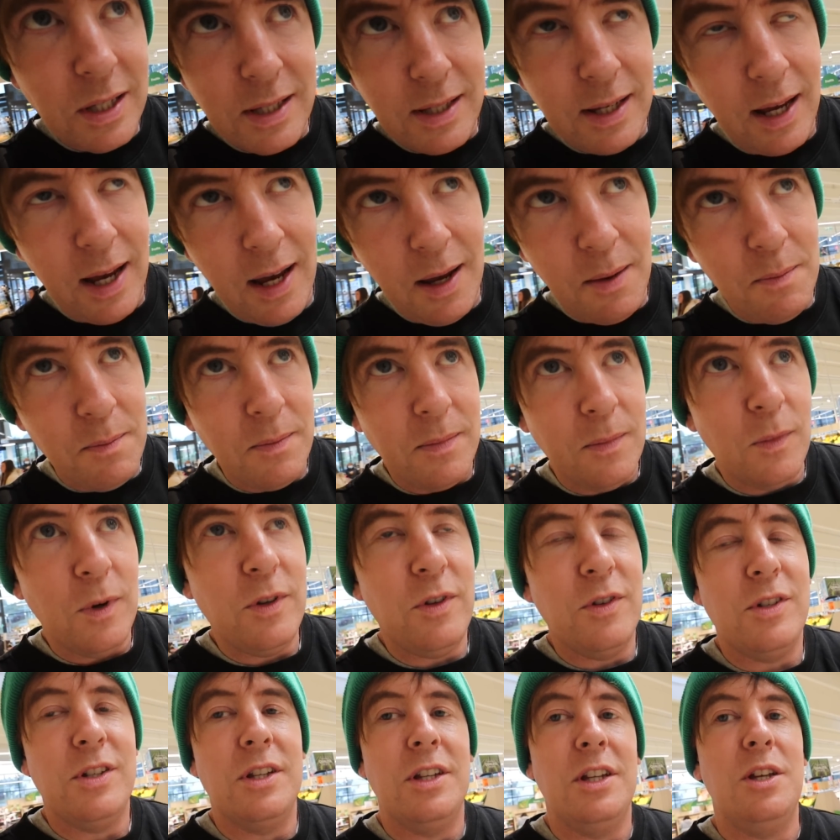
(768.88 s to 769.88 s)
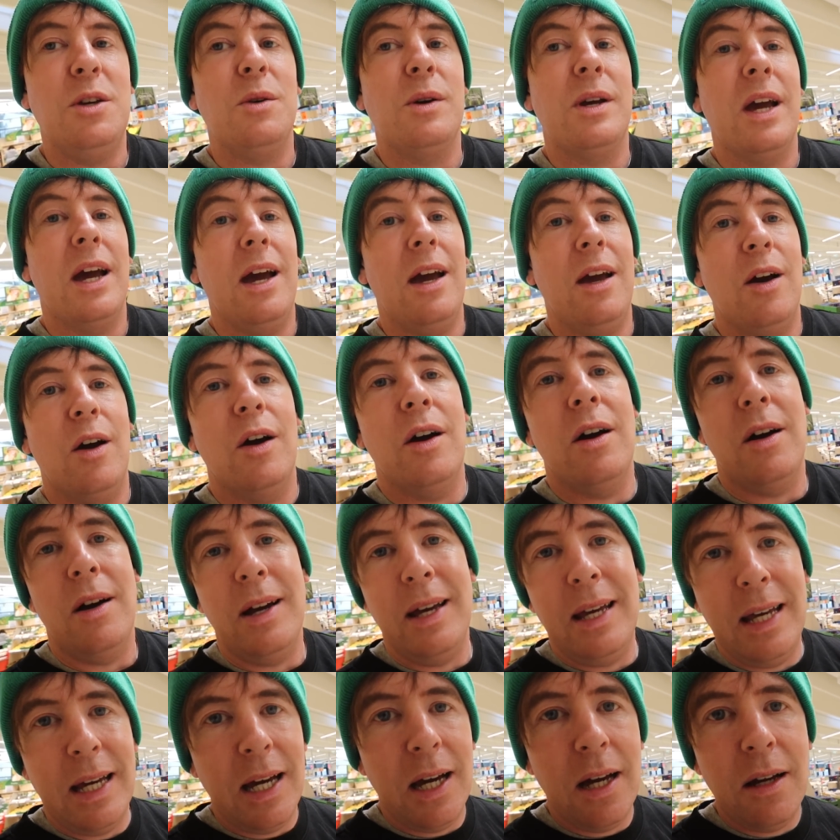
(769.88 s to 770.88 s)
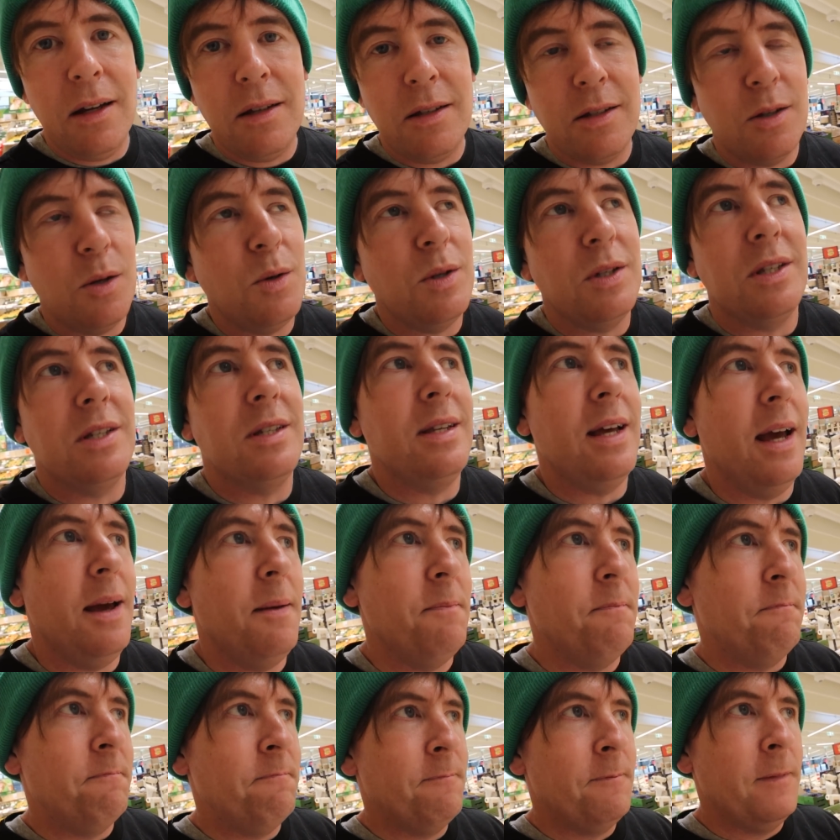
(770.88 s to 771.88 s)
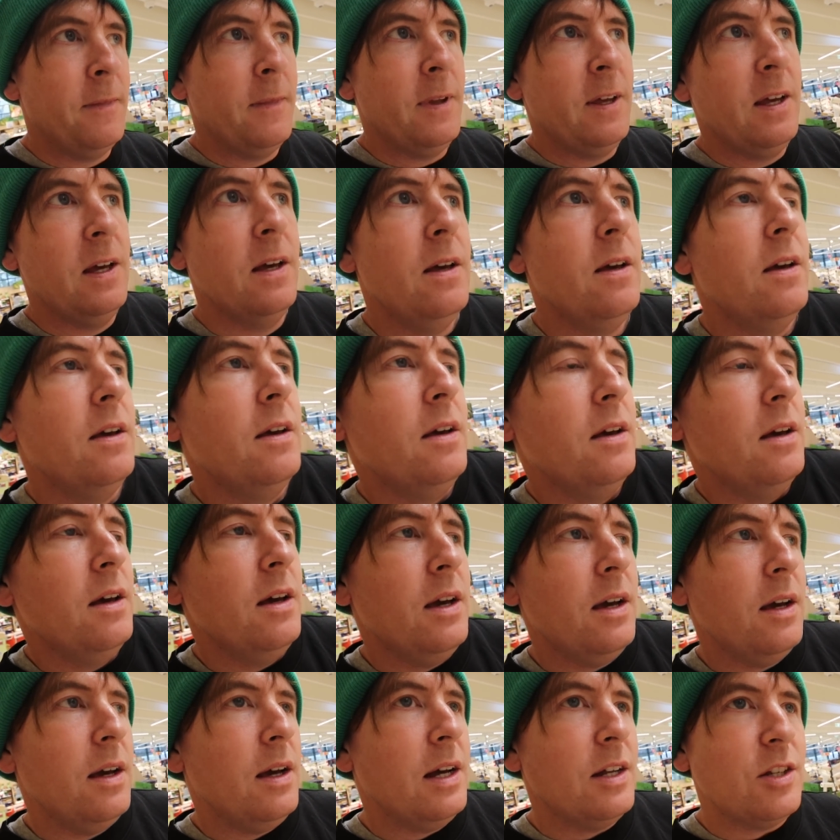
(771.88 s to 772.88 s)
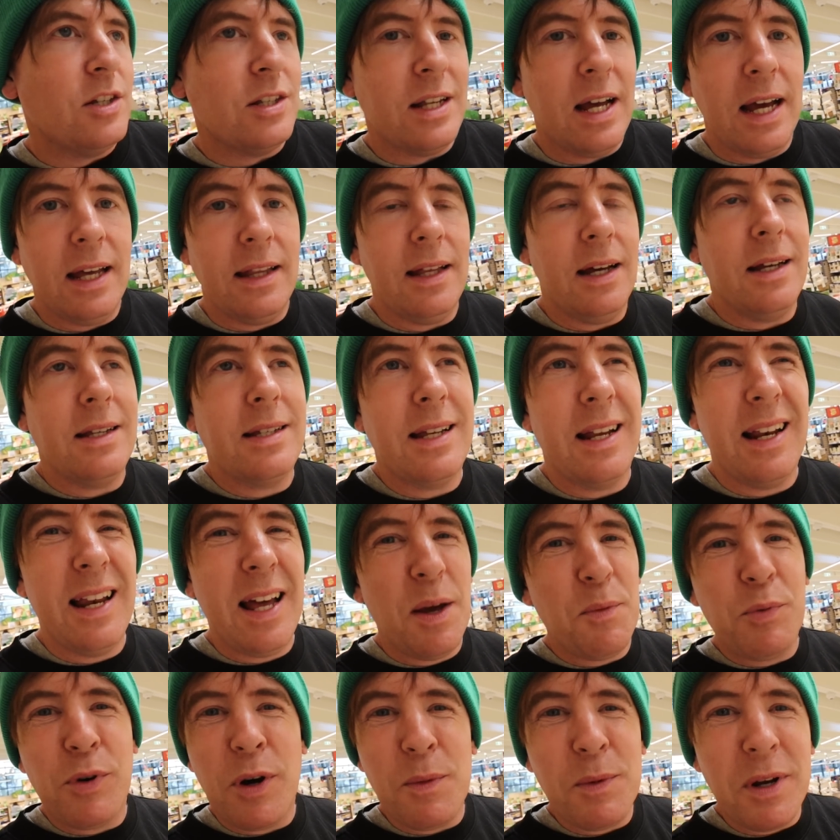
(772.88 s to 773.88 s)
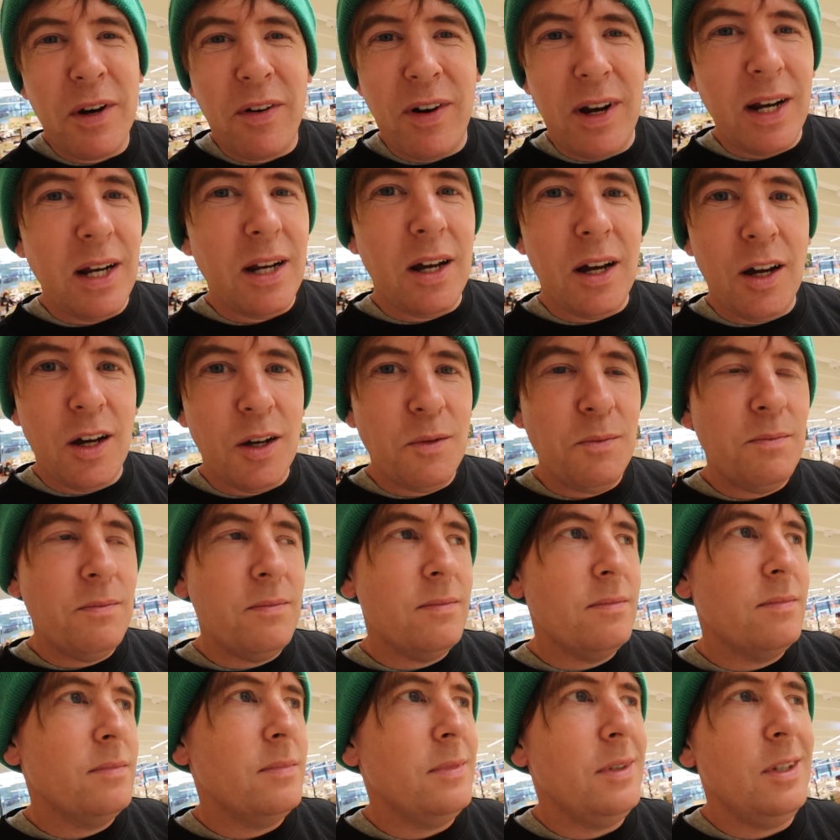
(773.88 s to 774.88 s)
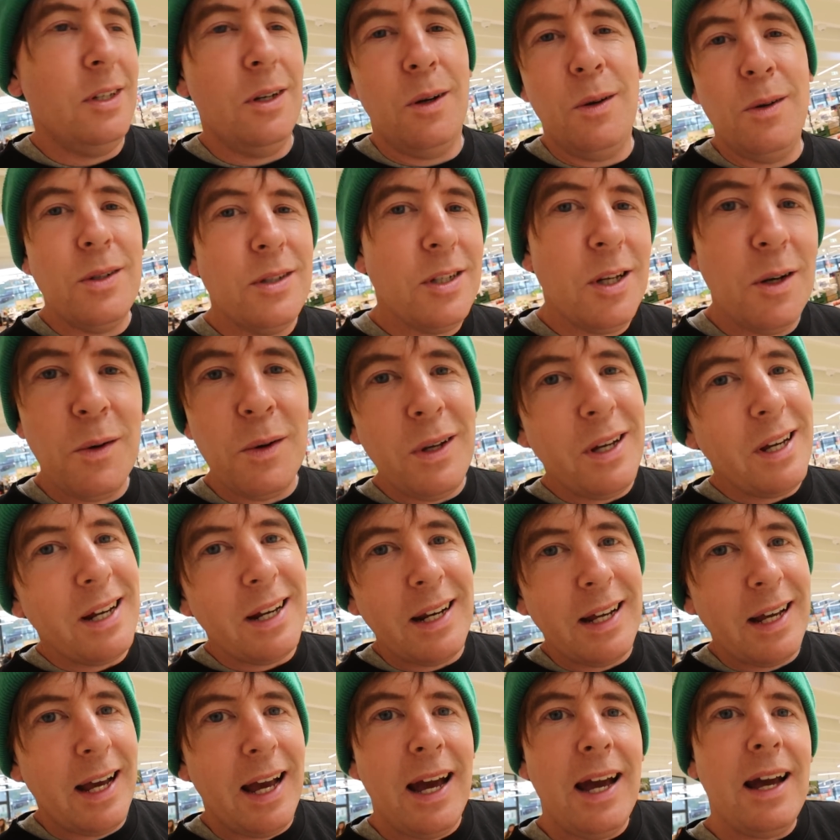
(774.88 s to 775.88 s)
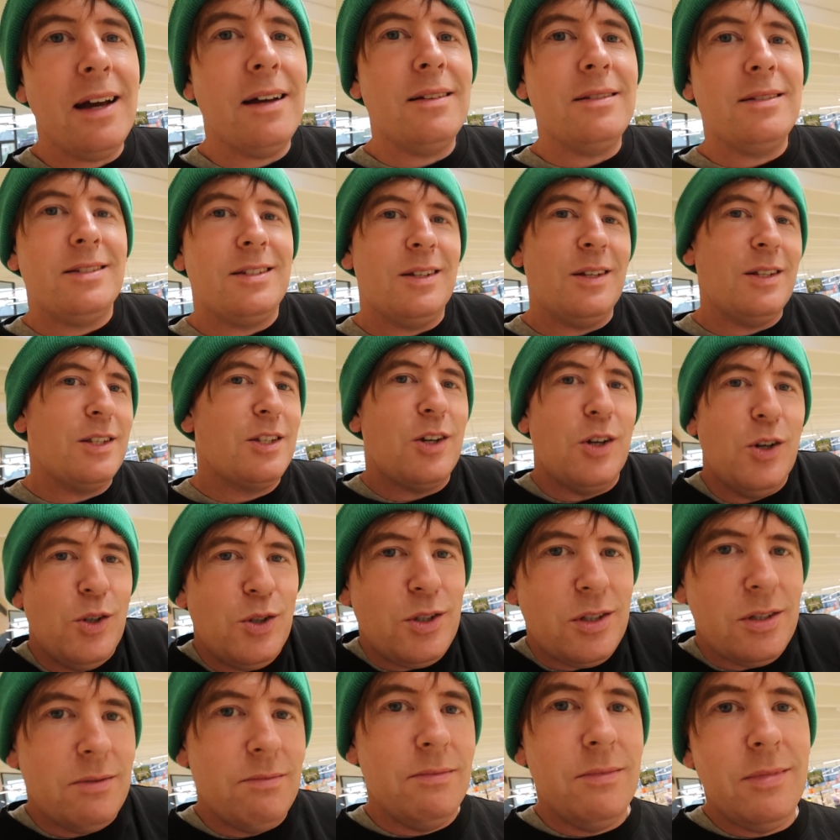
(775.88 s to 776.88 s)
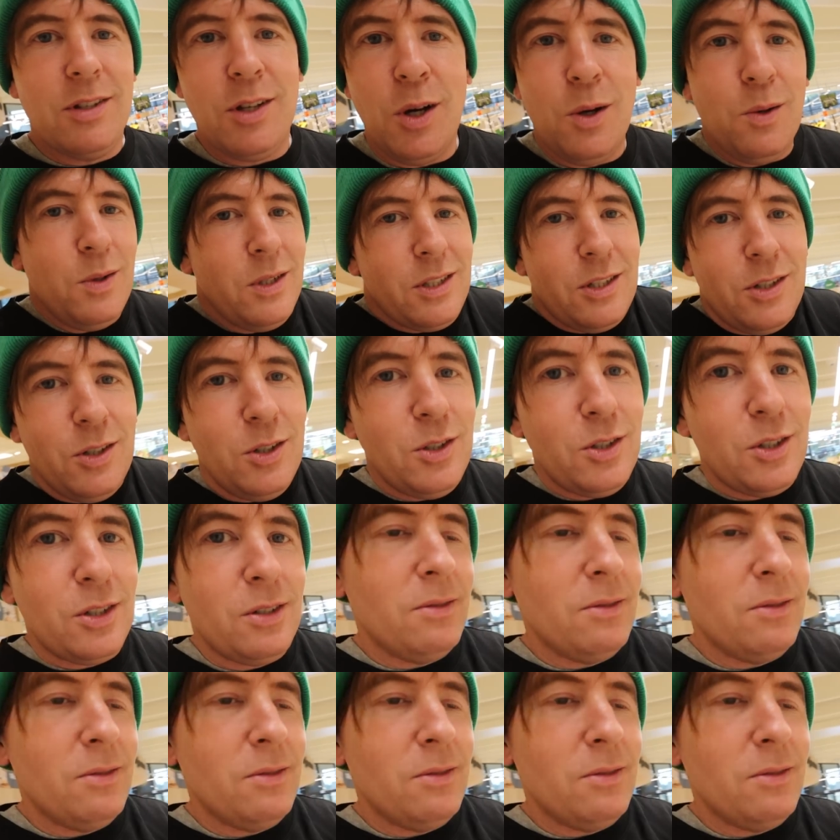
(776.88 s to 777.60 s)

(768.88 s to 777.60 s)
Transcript: the same, whether it's in the UK or here, it's always the same. I just like that. It's kind of like Premier Inn at home. You always know what you're going to get. It's good. It's always good.